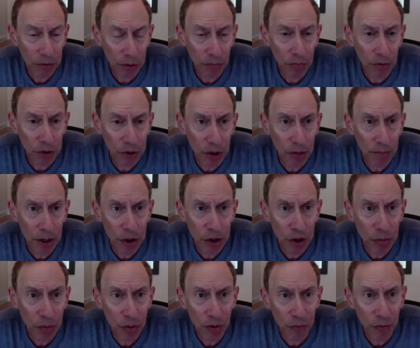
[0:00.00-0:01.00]
which I
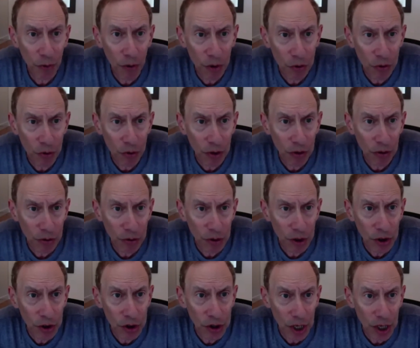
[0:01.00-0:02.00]
mentioned before, are
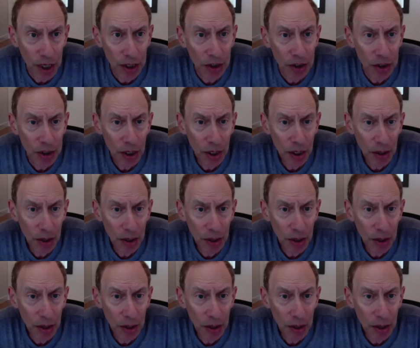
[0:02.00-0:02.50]
drug-eluting stents,